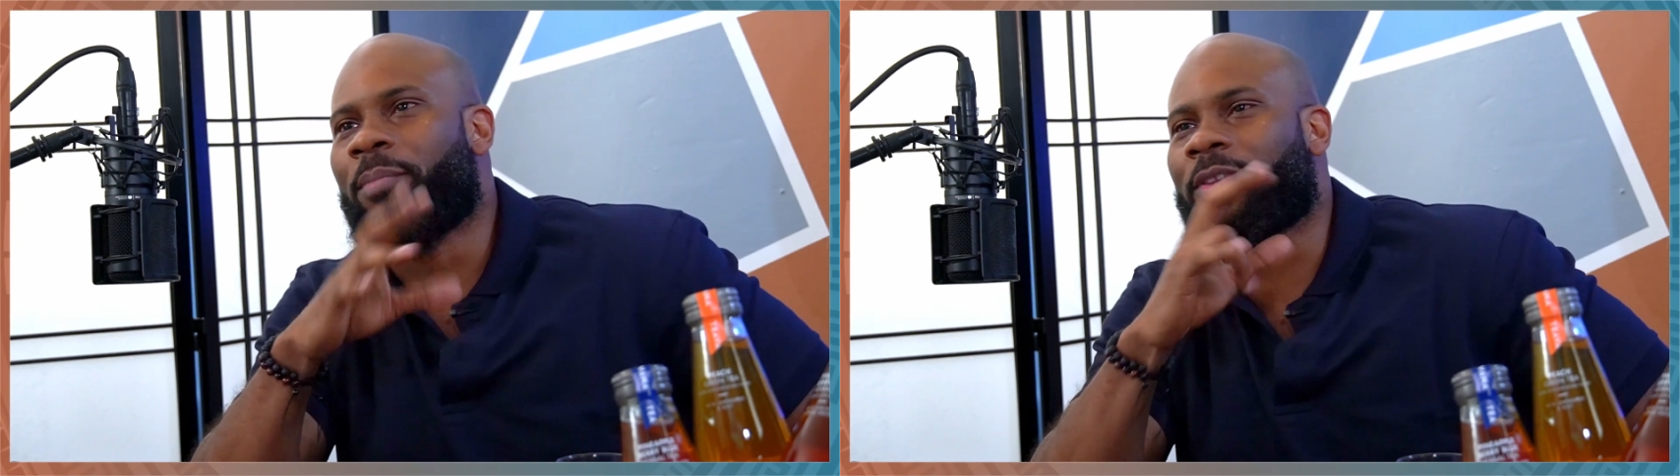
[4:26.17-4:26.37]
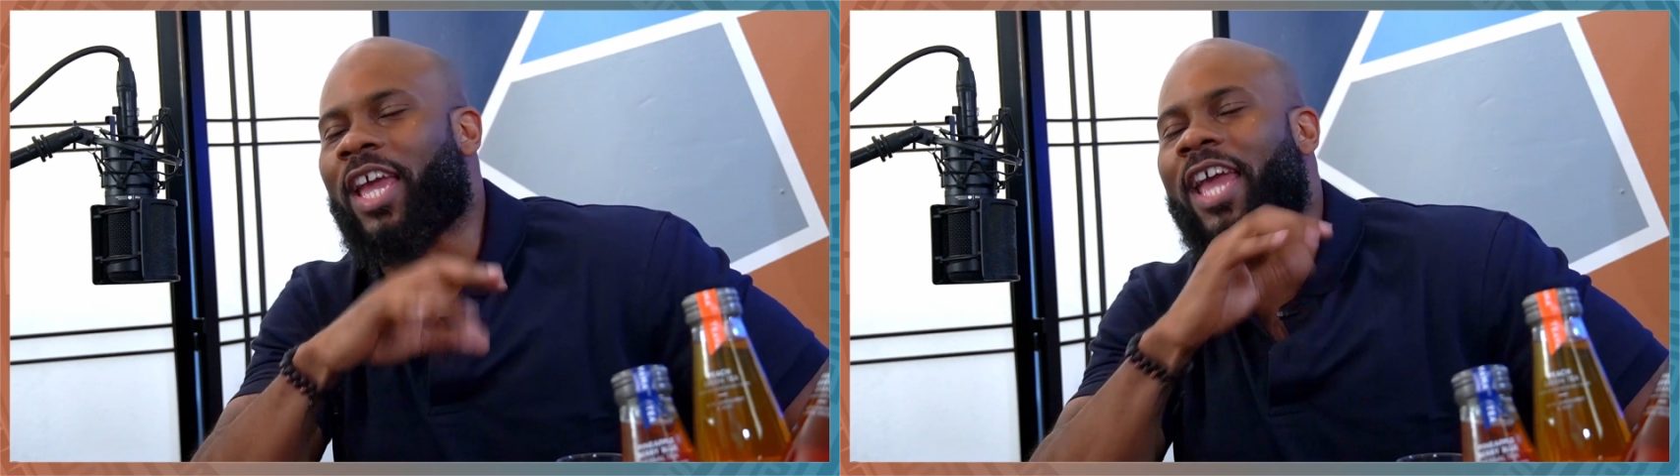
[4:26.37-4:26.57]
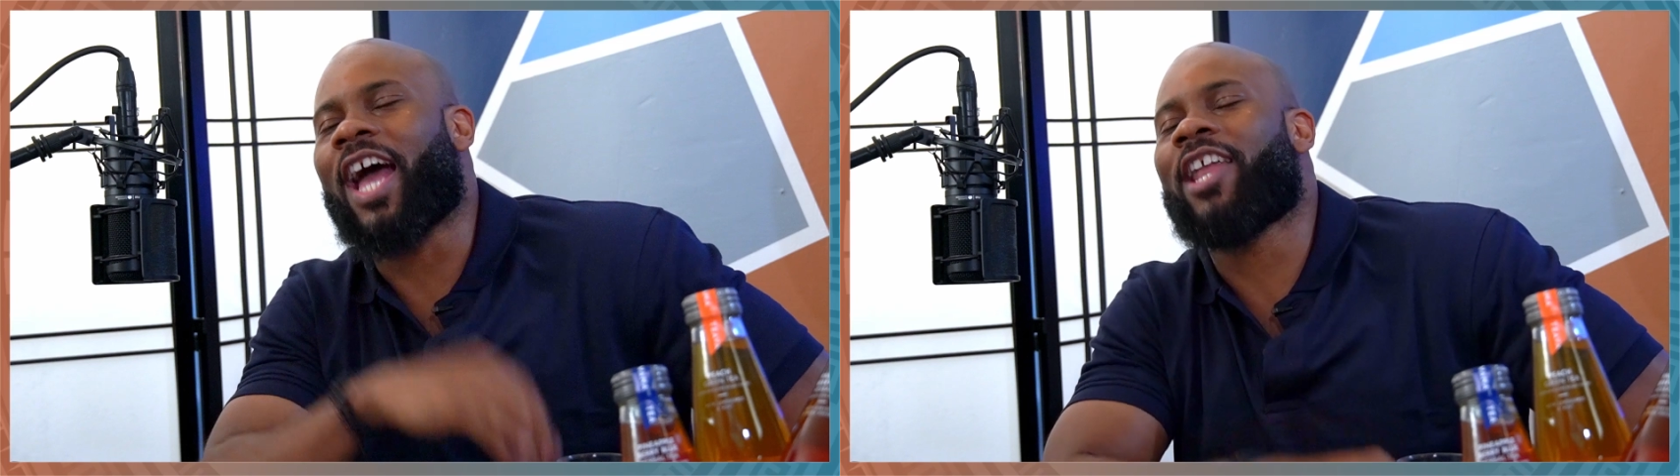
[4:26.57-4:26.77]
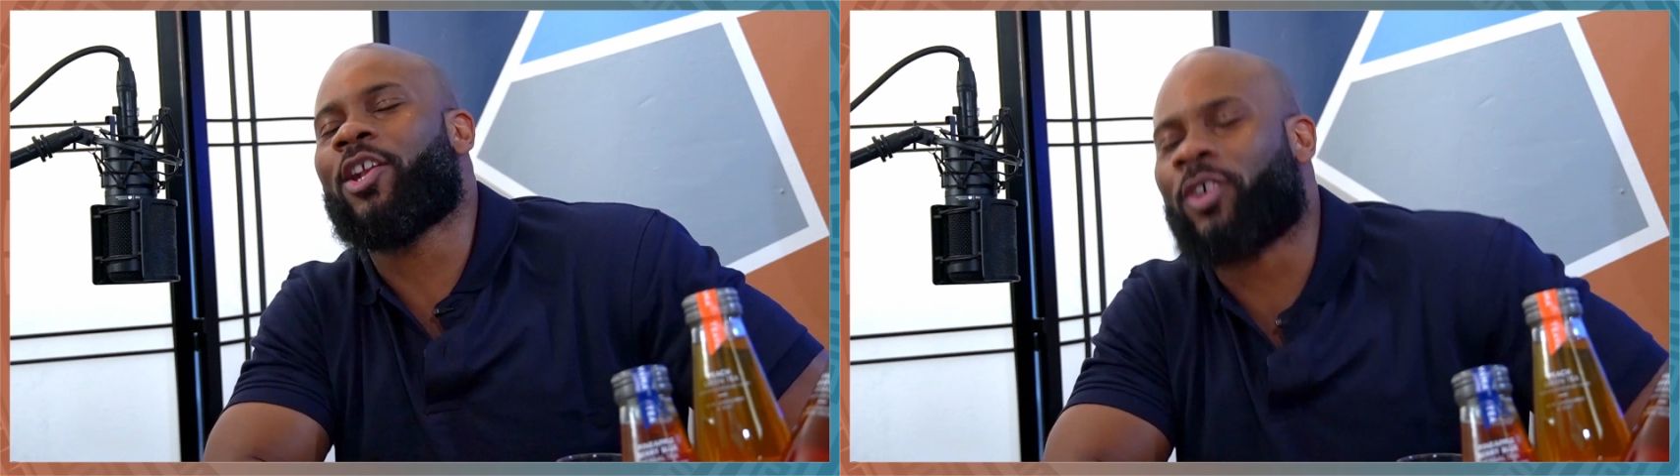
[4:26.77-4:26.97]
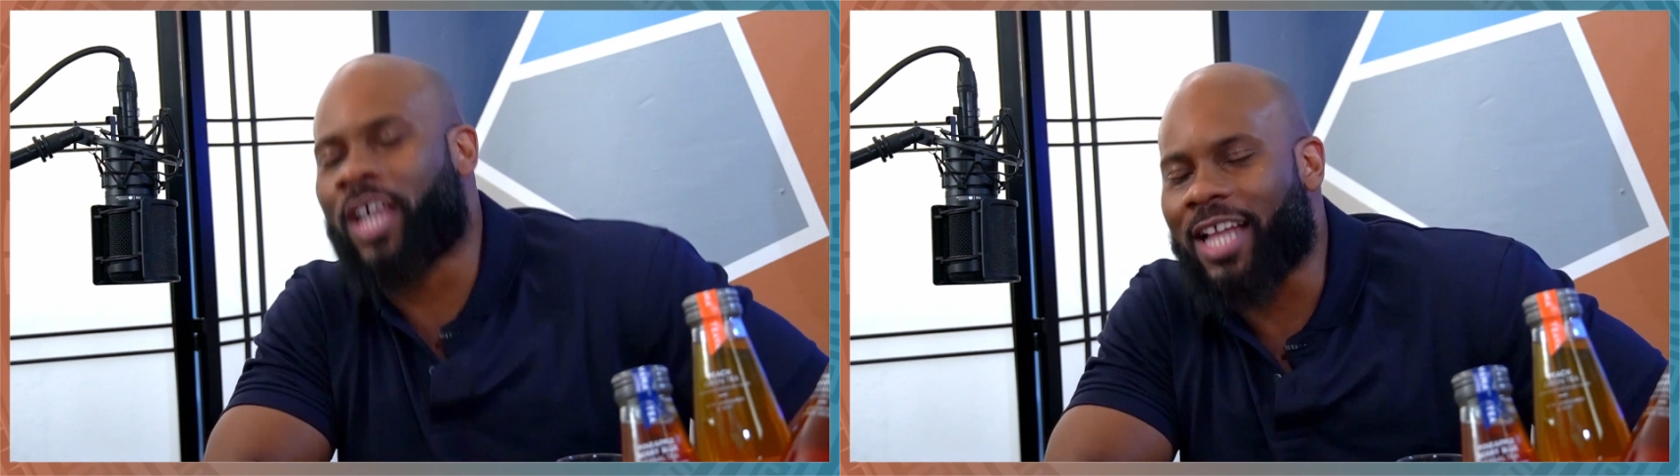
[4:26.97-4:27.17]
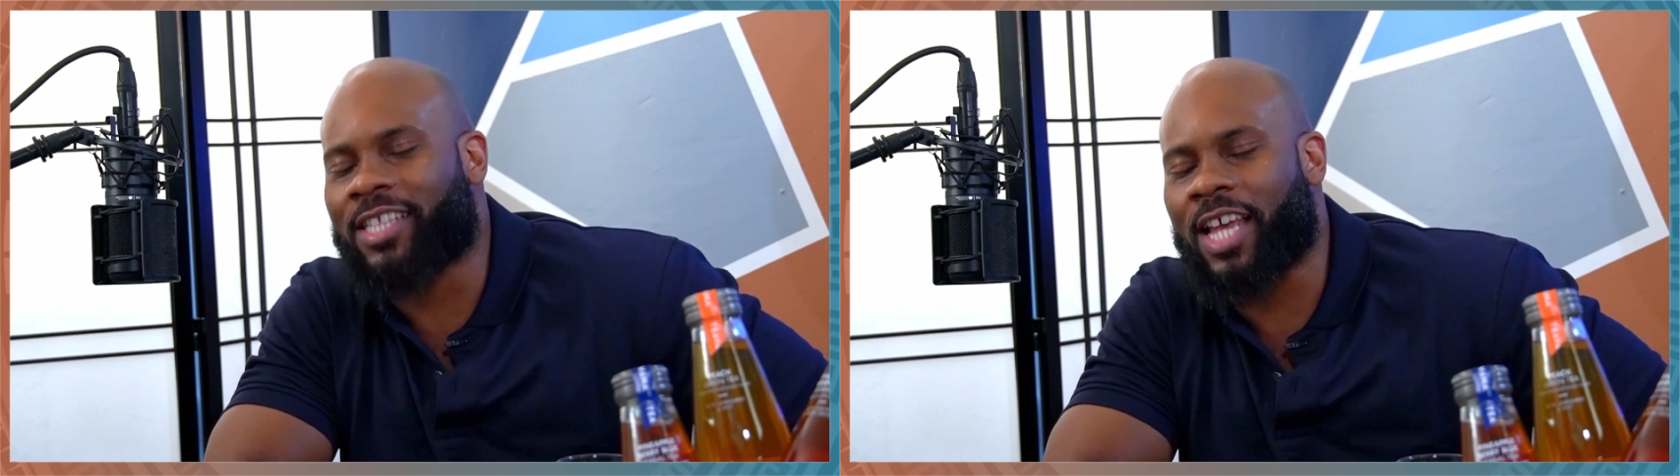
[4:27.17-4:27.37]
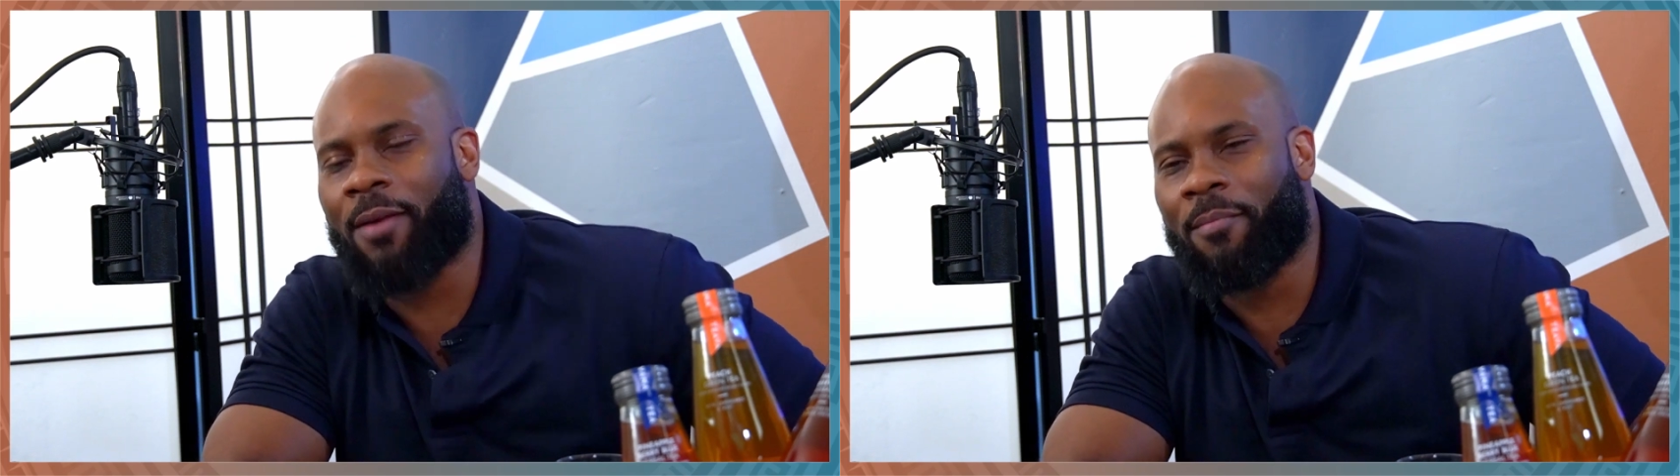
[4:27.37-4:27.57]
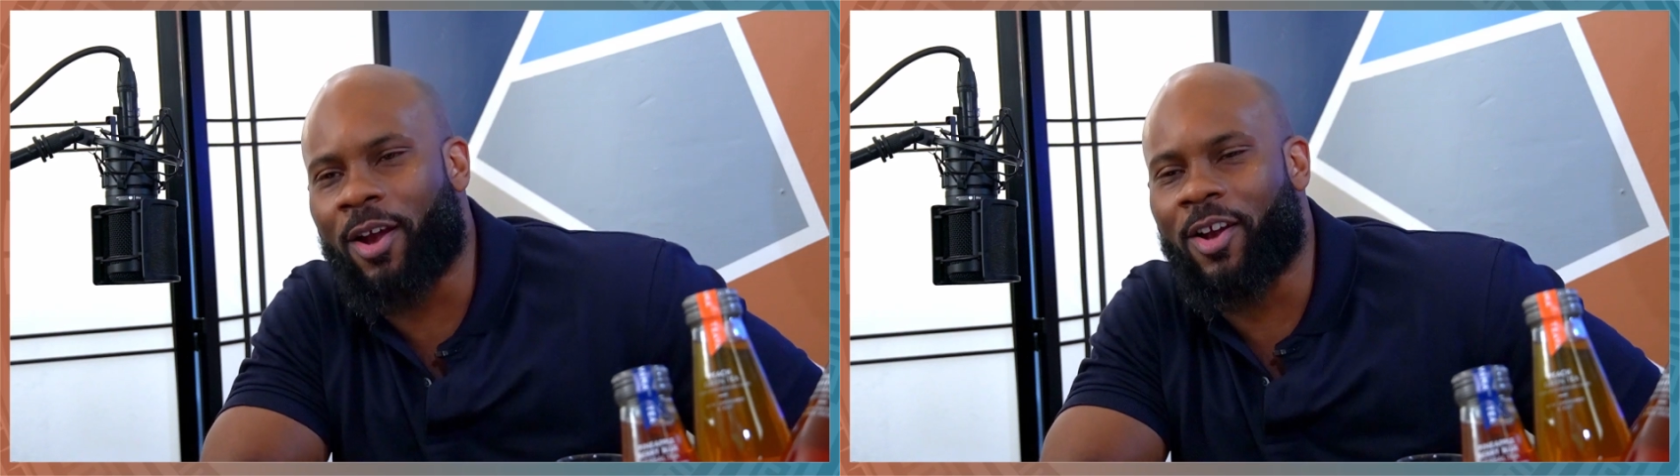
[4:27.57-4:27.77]
but they ain't got no
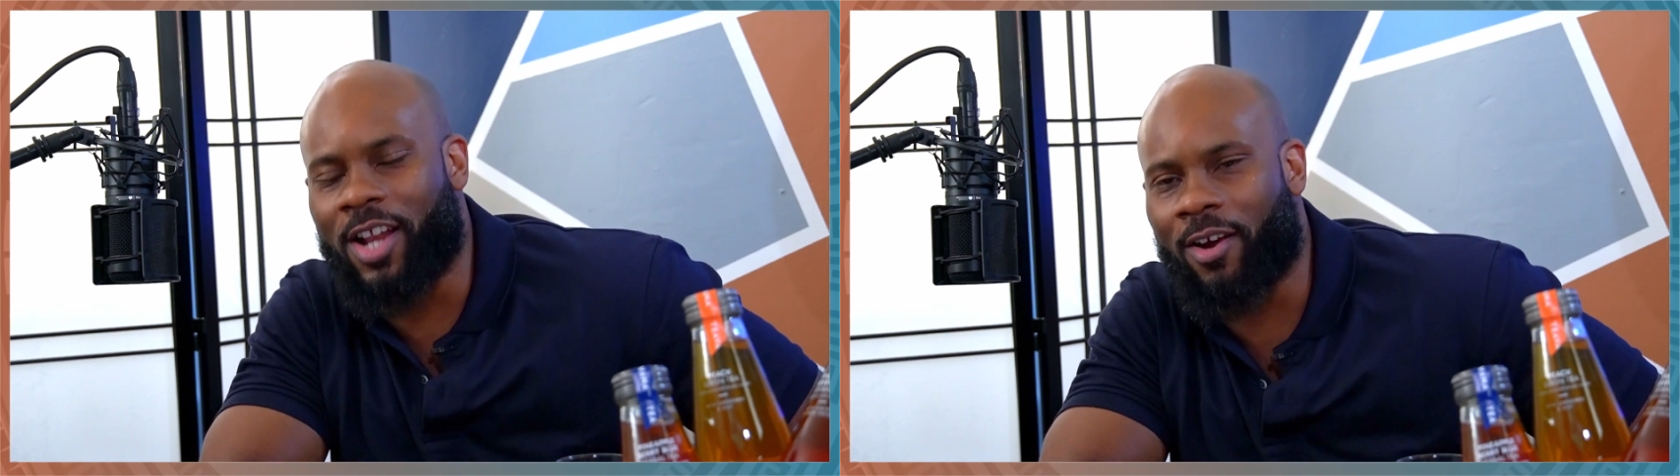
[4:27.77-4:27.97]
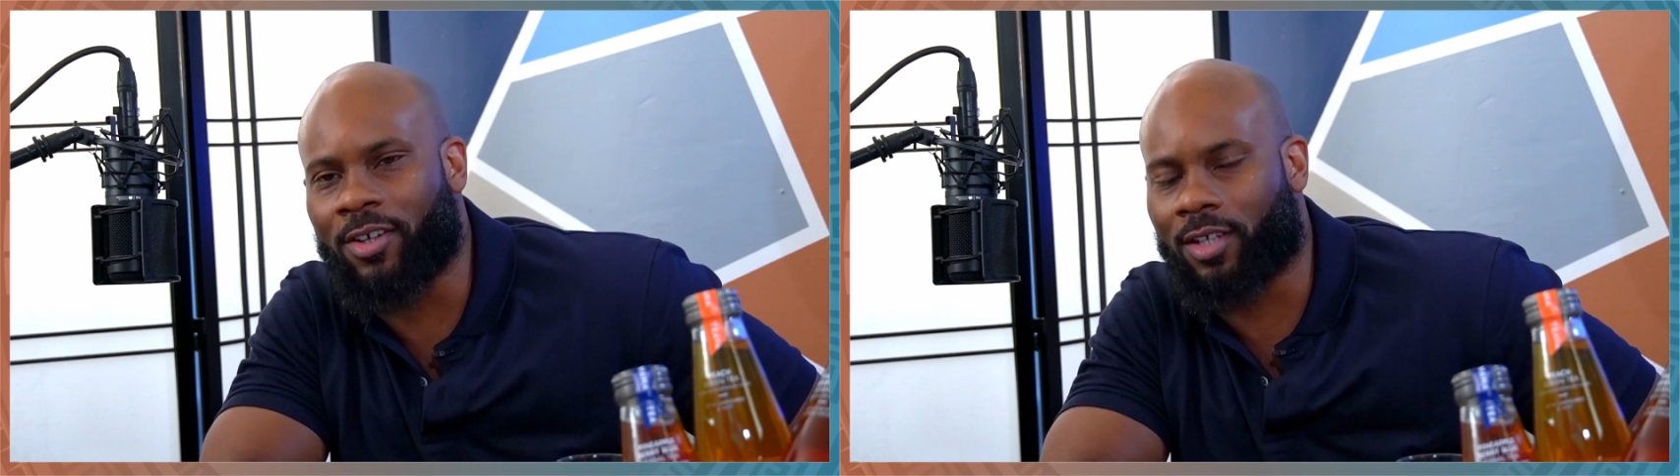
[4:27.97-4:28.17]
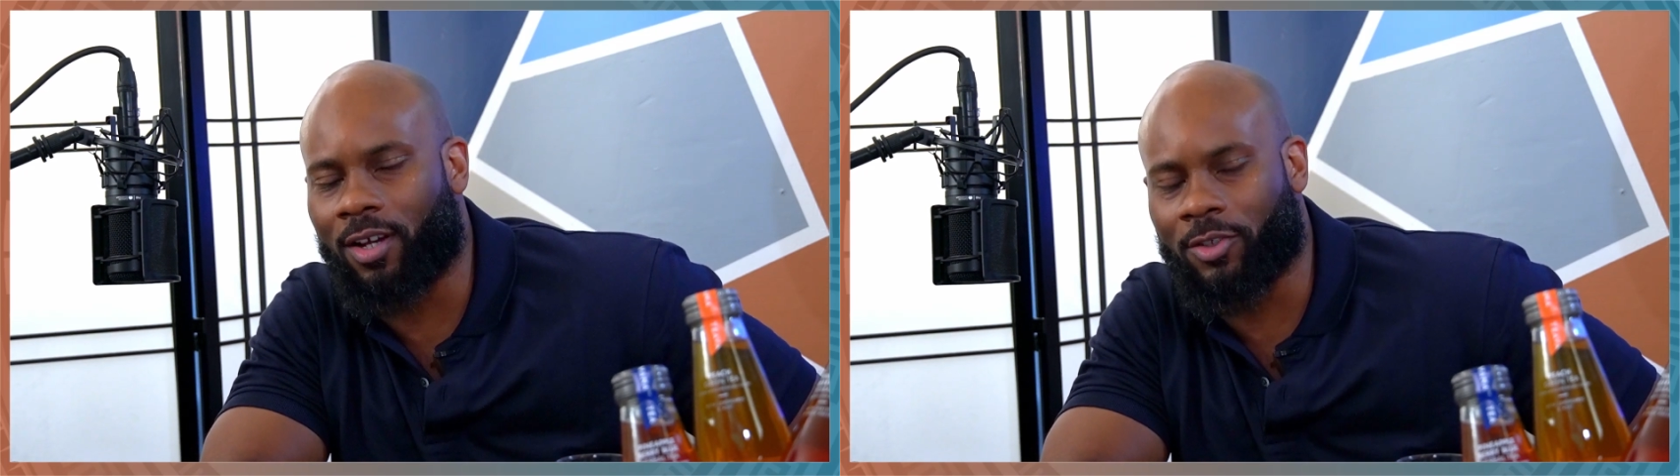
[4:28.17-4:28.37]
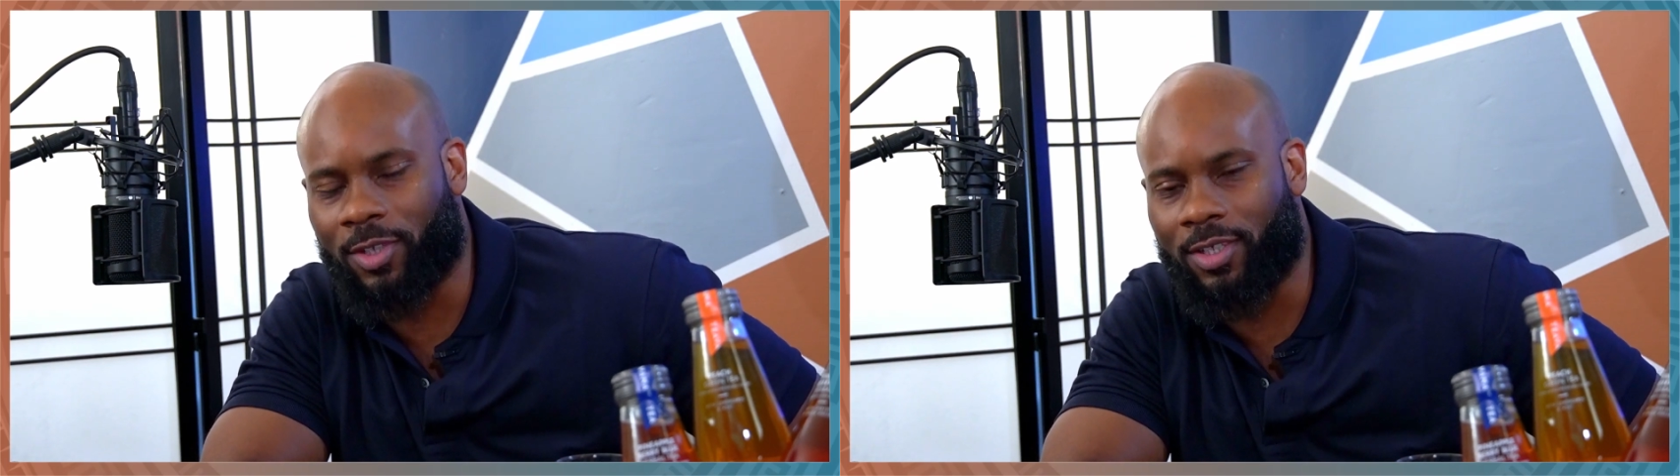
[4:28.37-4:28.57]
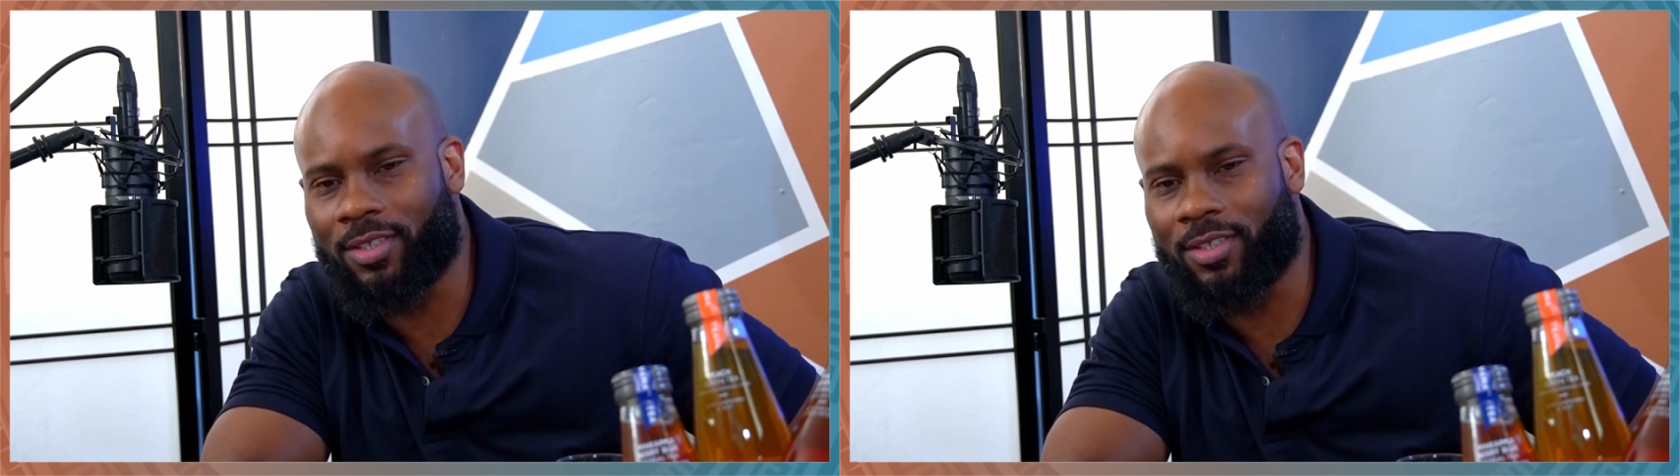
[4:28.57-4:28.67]
goddamn marinara sauce, Reese.